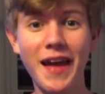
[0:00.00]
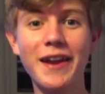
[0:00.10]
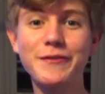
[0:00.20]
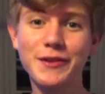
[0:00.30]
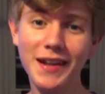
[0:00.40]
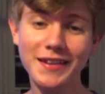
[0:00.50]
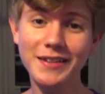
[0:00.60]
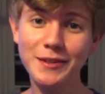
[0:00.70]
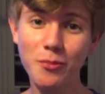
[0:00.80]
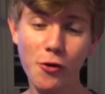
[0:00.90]
and if you'd like to
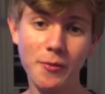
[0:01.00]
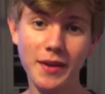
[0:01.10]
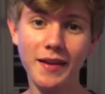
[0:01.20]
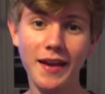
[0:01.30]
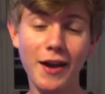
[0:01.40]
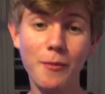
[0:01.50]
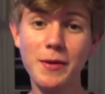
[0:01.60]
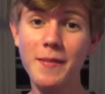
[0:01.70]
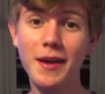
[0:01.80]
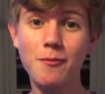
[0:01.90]
support me and help
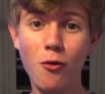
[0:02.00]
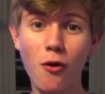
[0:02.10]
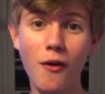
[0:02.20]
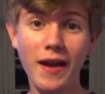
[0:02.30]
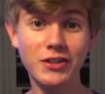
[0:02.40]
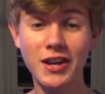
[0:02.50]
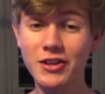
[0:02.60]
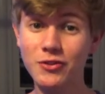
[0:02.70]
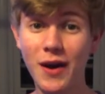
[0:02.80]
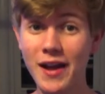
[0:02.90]
me make more
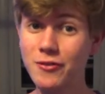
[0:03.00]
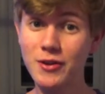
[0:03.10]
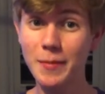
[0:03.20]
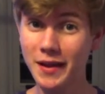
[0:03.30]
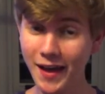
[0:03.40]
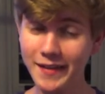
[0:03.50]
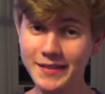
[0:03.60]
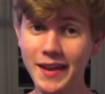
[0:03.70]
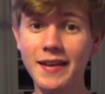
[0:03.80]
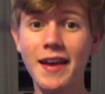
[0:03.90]
educational hydro dipping
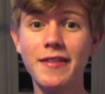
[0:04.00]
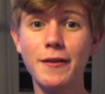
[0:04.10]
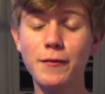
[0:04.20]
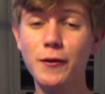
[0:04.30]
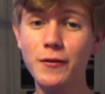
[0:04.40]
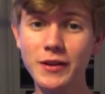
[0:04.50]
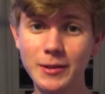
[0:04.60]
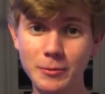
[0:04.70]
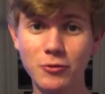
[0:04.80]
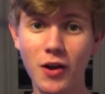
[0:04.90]
content, then feel free to
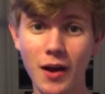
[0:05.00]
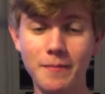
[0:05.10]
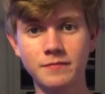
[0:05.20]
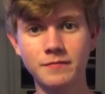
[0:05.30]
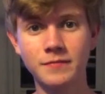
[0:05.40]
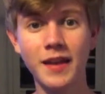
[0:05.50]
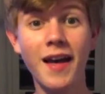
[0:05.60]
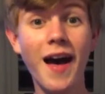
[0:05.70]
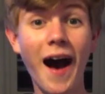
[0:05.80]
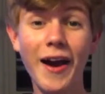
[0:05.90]
subscribe.
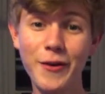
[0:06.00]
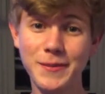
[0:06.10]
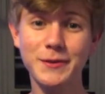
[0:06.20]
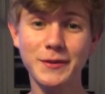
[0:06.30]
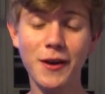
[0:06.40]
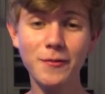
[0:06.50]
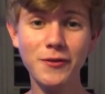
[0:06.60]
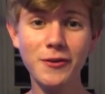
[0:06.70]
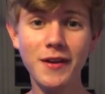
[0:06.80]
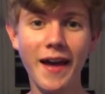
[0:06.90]
I hope this was
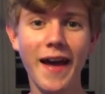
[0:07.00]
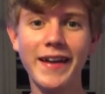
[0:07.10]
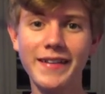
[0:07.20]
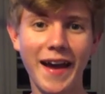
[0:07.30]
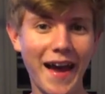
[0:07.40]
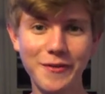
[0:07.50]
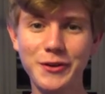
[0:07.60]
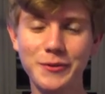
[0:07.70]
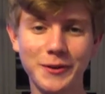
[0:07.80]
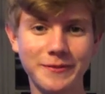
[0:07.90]
helpful, and have a
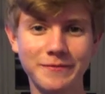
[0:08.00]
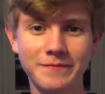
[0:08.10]
good one.